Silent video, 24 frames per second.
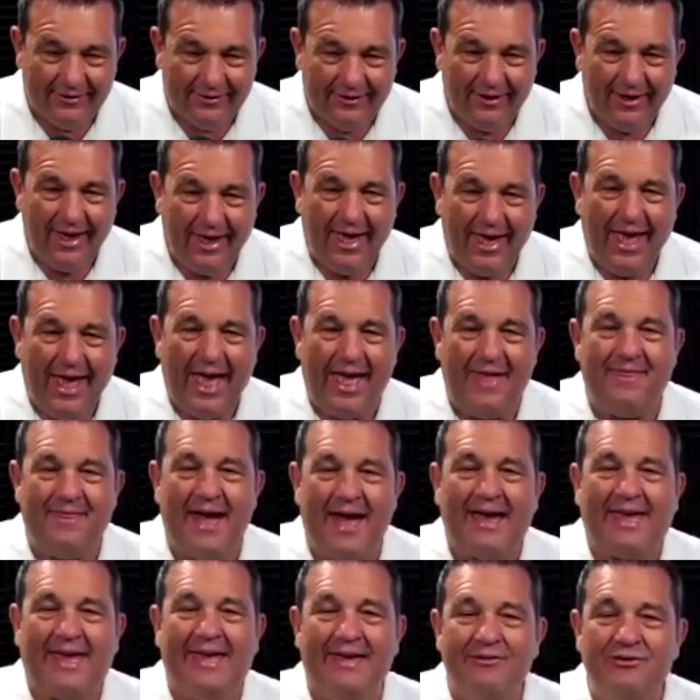And that
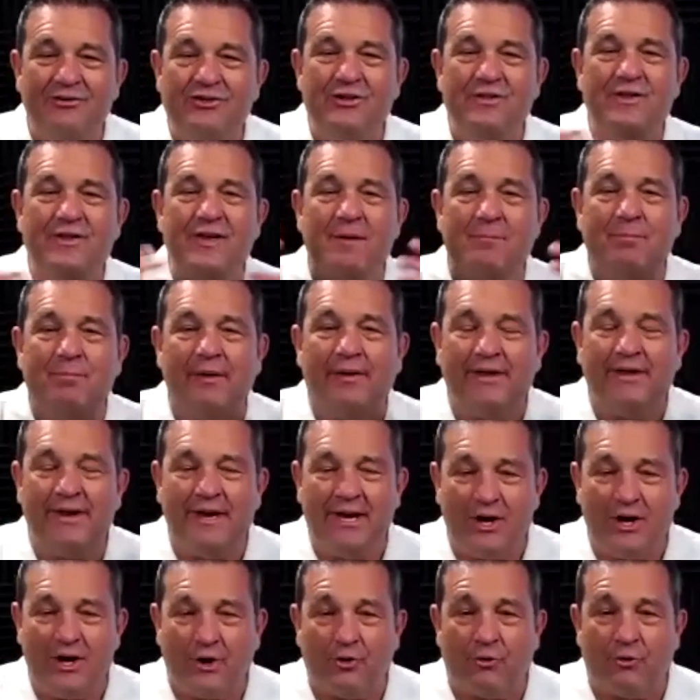gives you the ability to
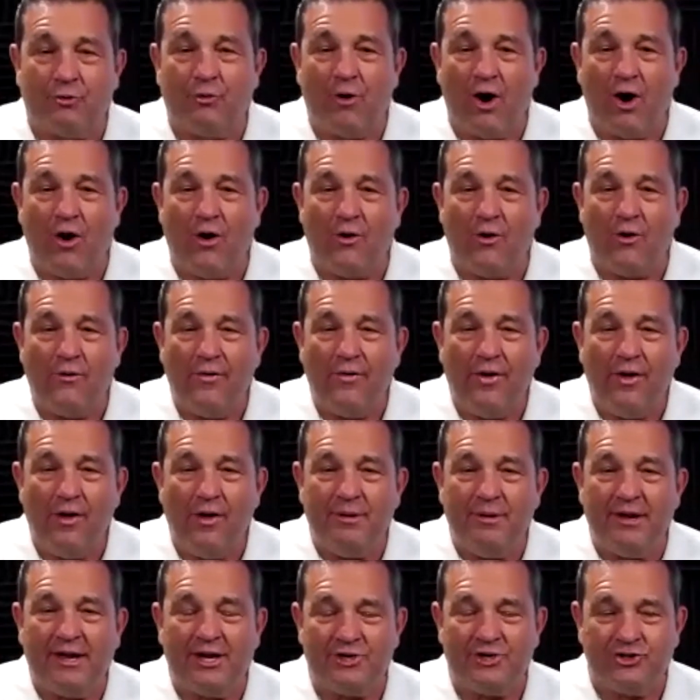grow,
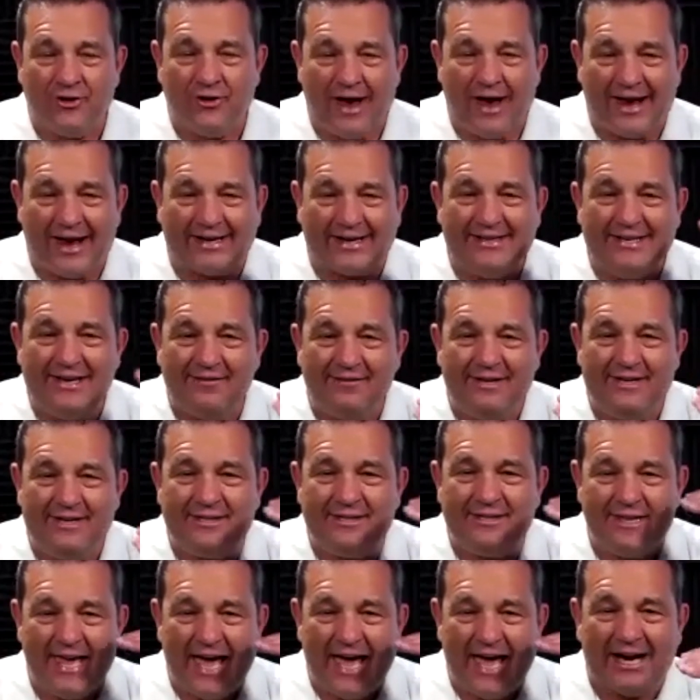because your activities and the
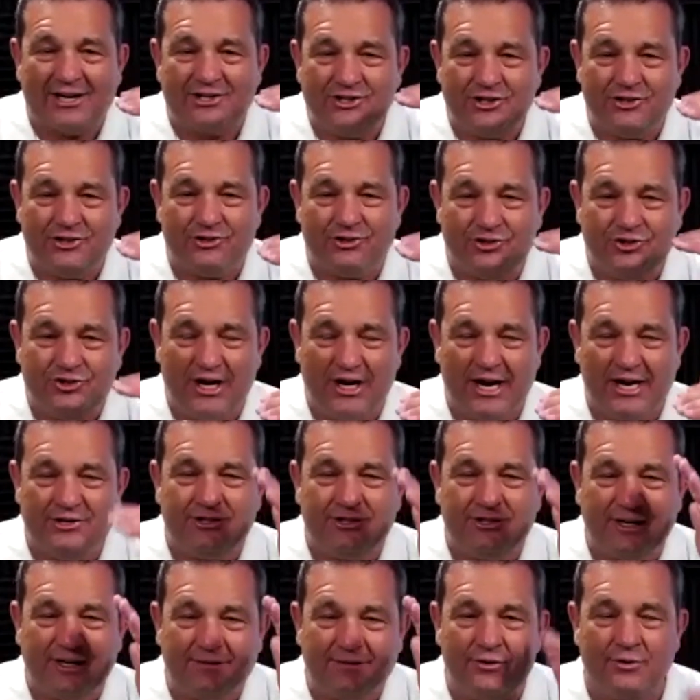actions change and
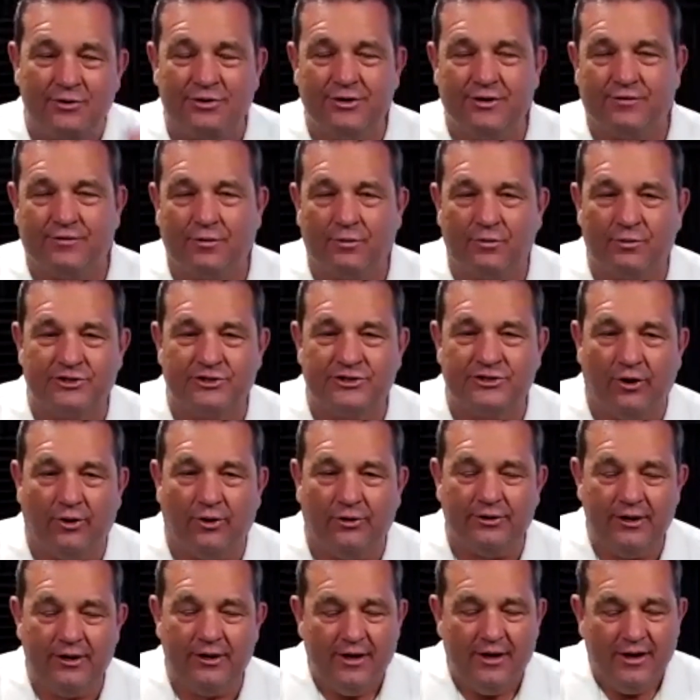give you a different result.
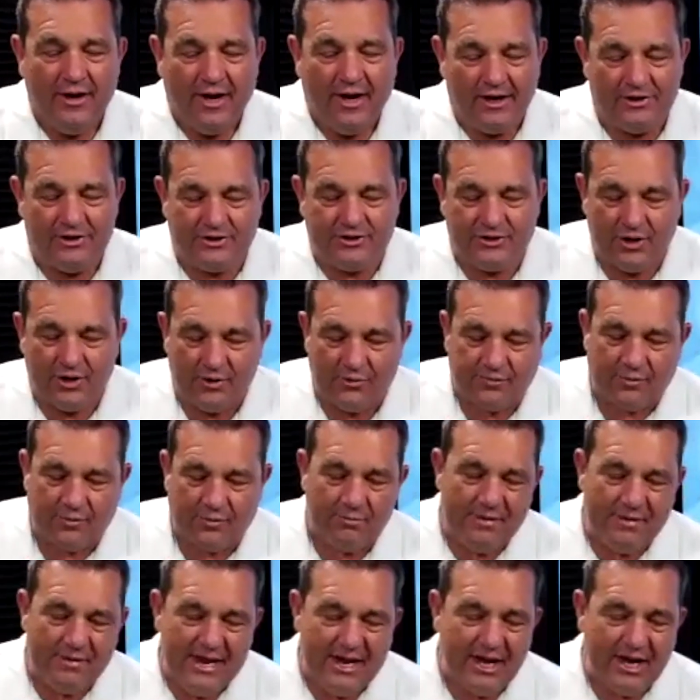And so for
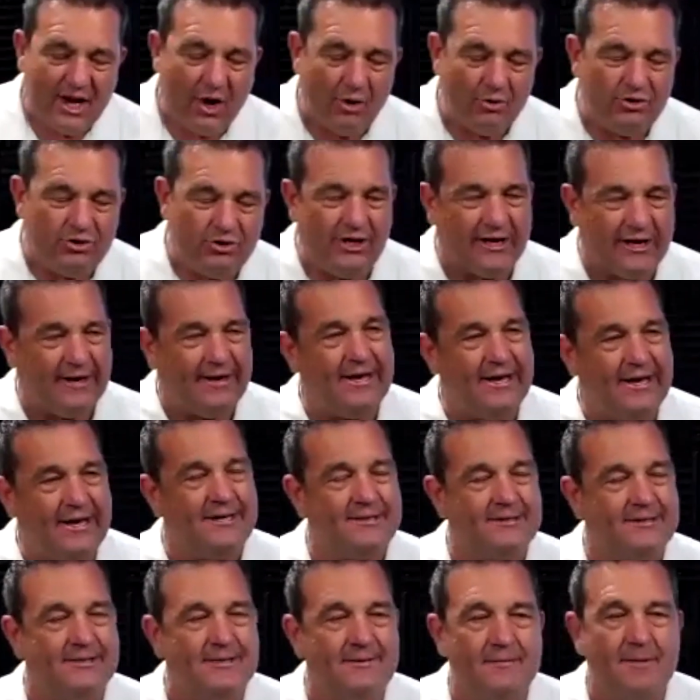me, coaching
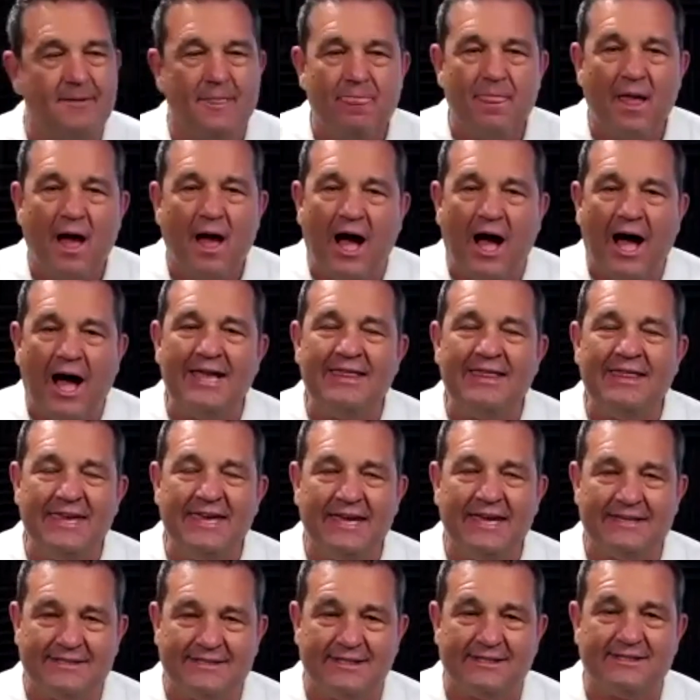I think
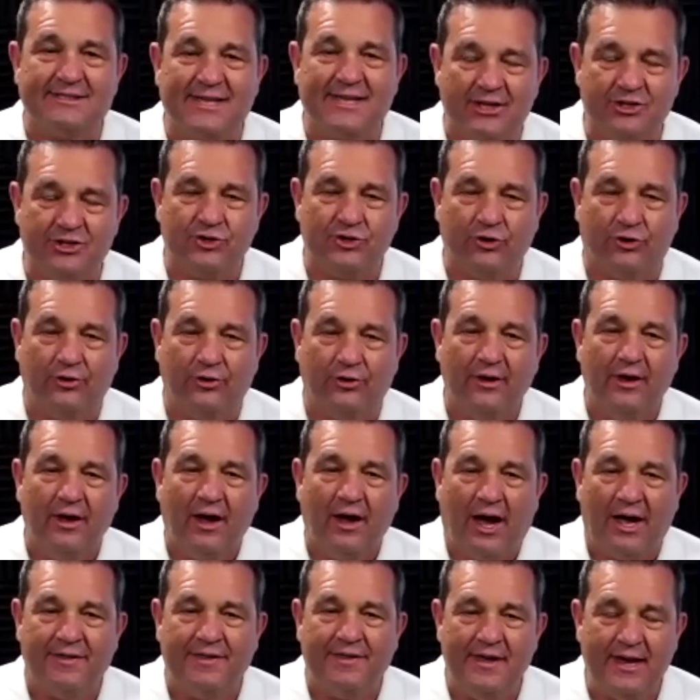it's essential. I
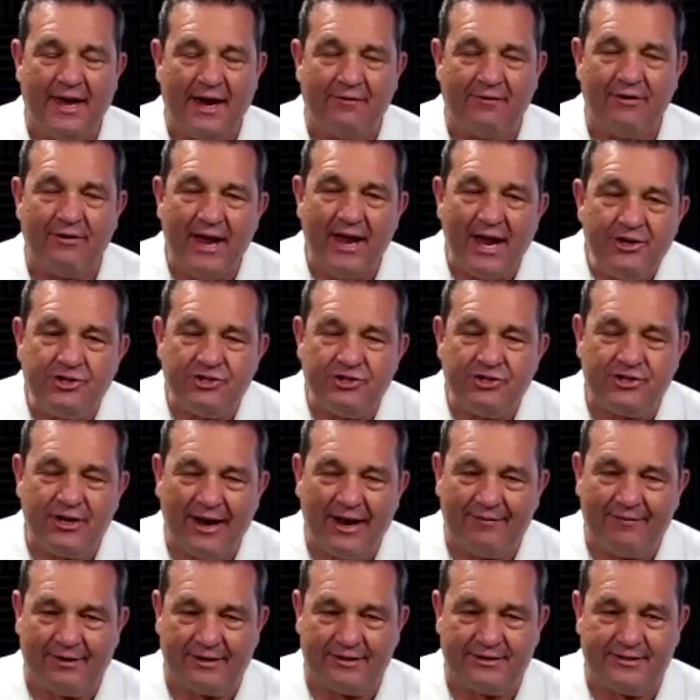think every agent should have an
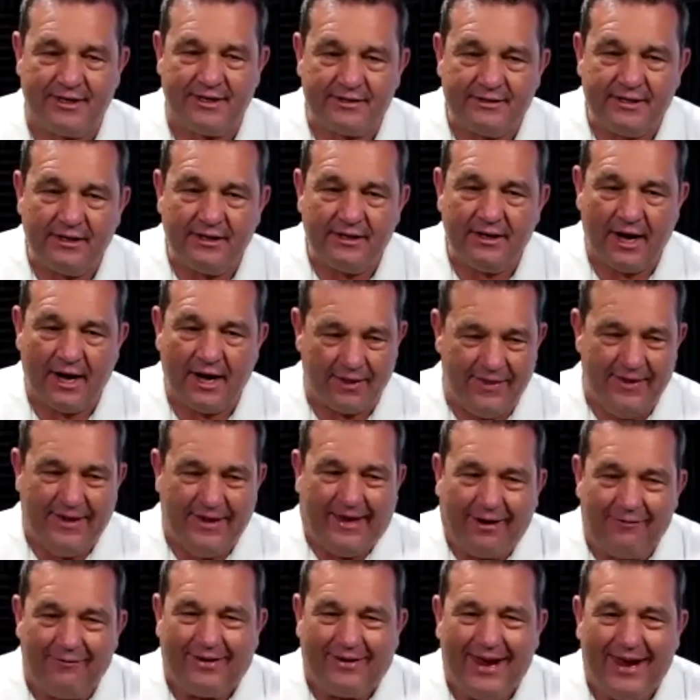assistant, and I think
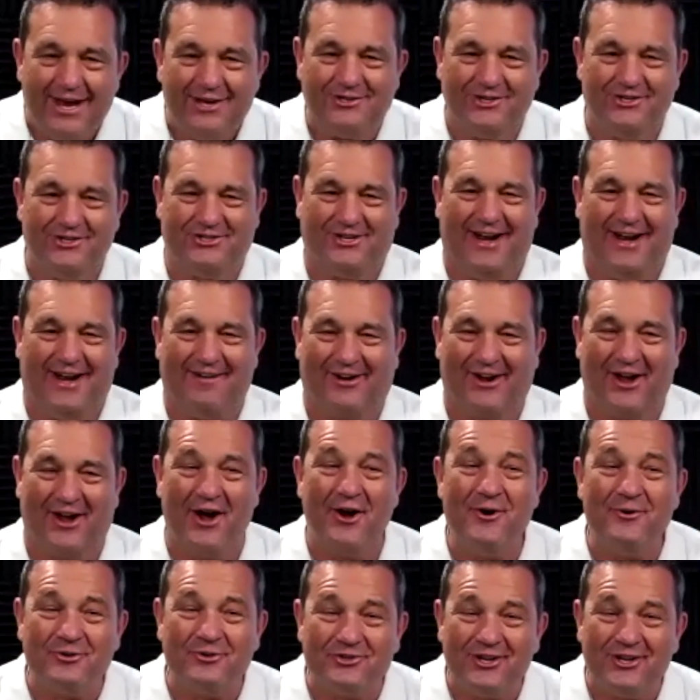every agent should have a
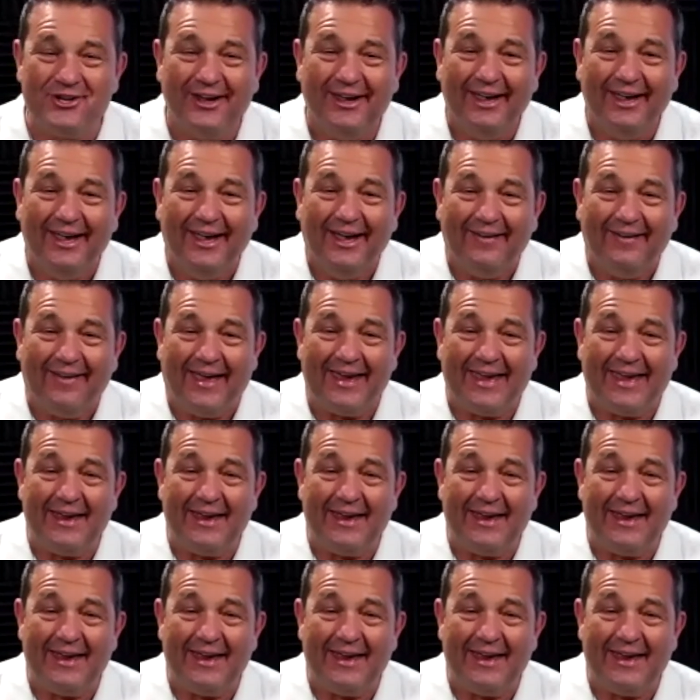coach. Mm-hmm. And if you